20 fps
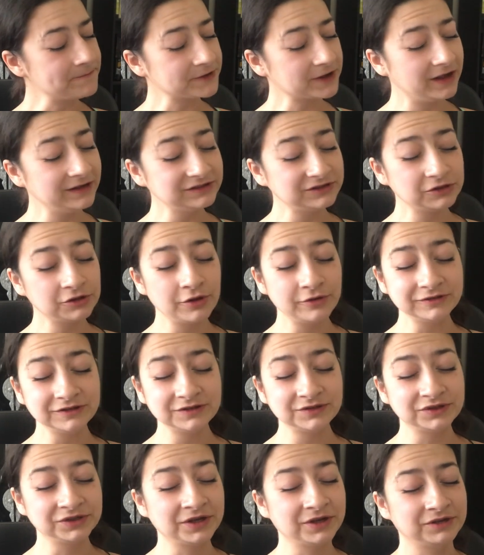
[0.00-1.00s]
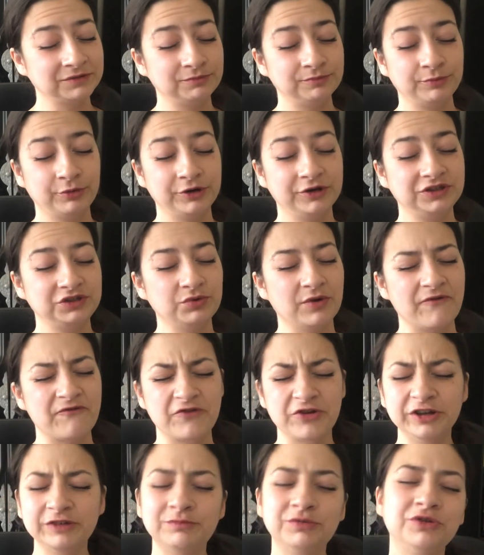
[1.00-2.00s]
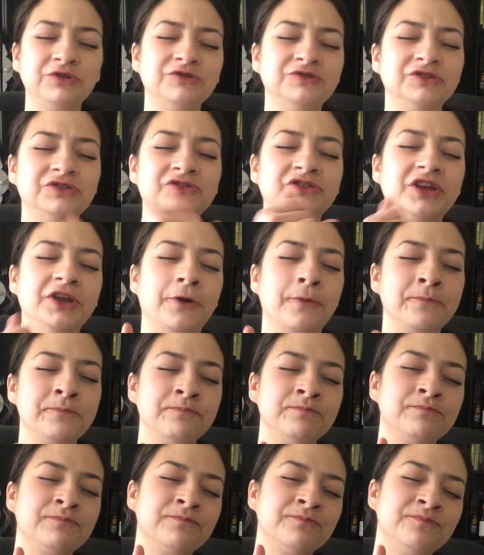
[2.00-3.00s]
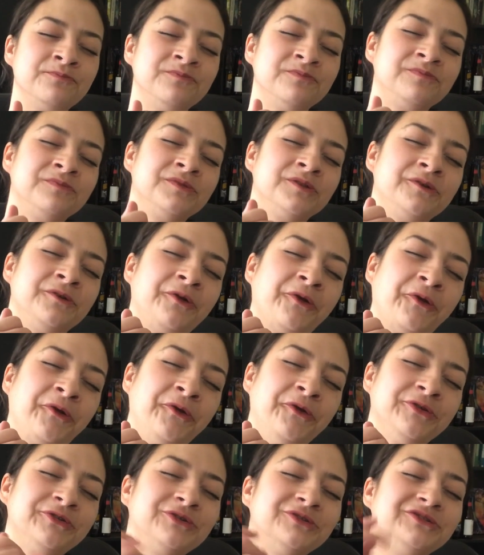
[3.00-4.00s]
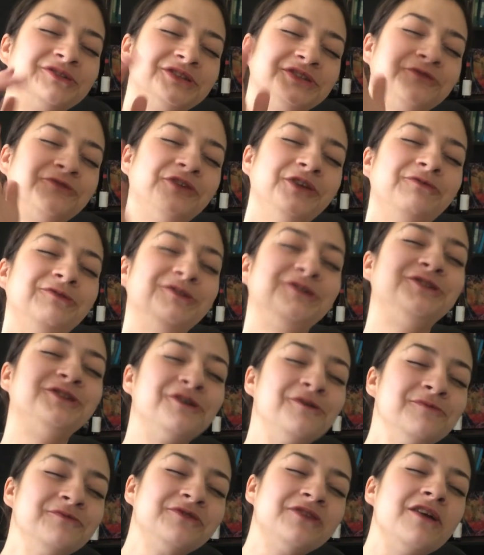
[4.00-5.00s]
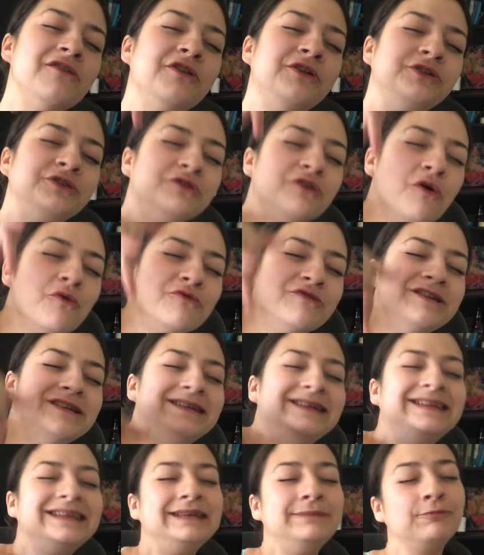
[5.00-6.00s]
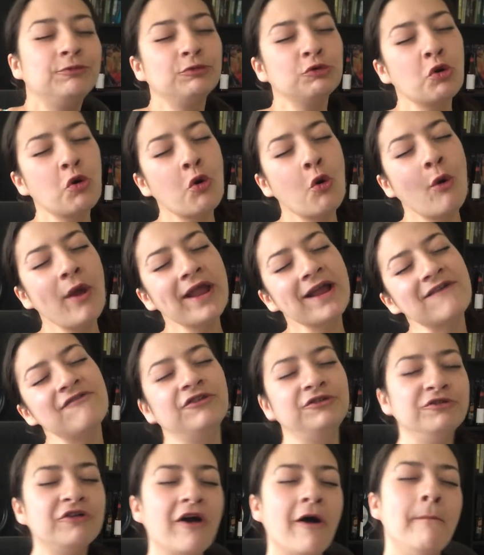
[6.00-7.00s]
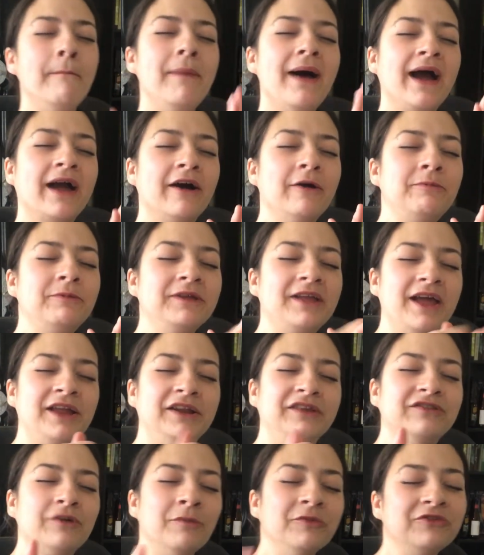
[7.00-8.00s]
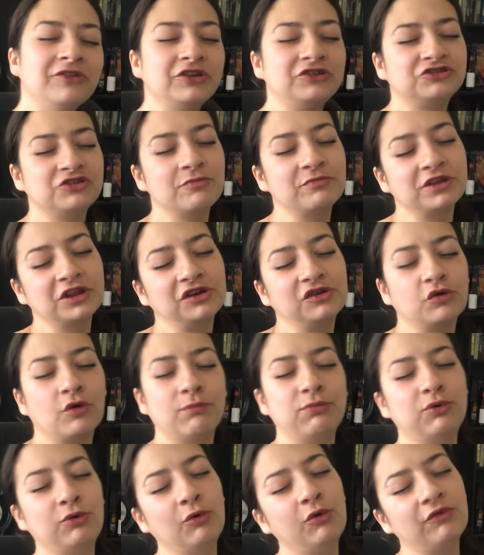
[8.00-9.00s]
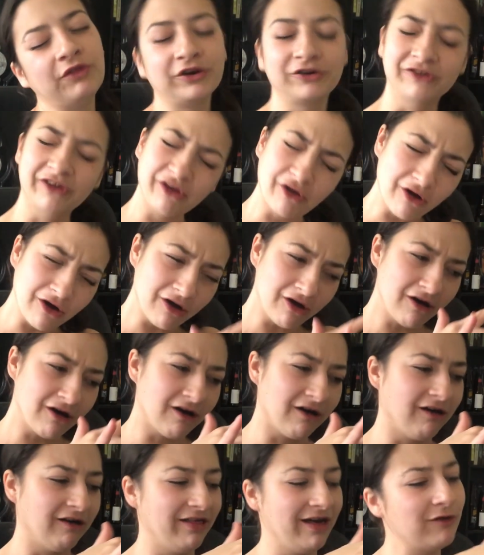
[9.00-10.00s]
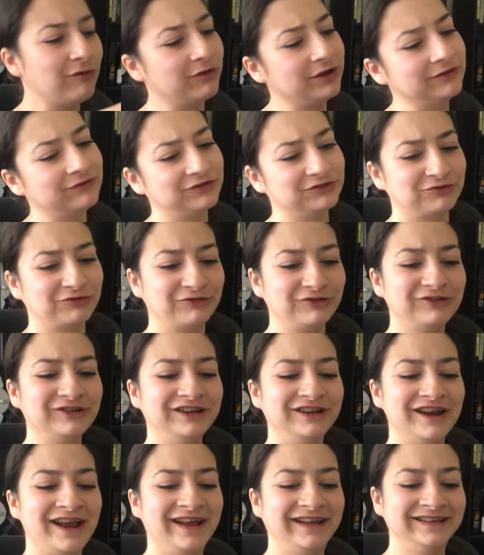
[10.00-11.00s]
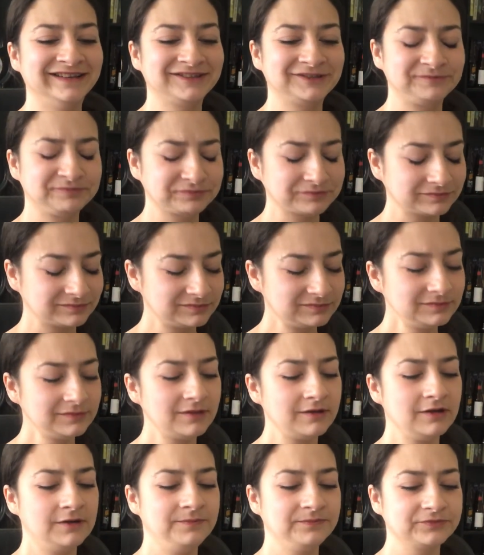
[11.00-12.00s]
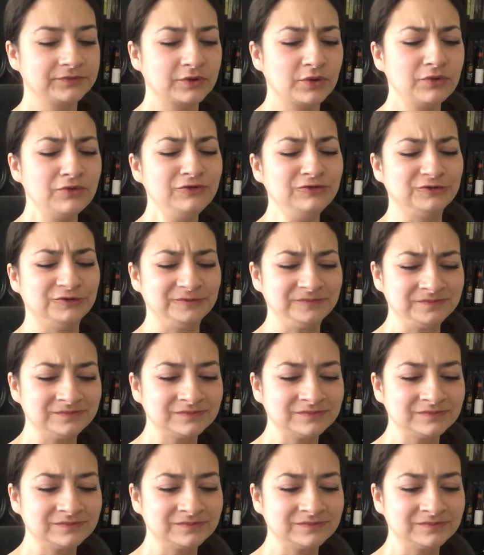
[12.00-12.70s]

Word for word: That's the closest thing I could put it to at first, but there's this like, so it's like the flavor jumps and then you go deep real quick and then you come back up again. It's almost like jumping into a pool and then you're like, oh, that wave was really nice. Ooh.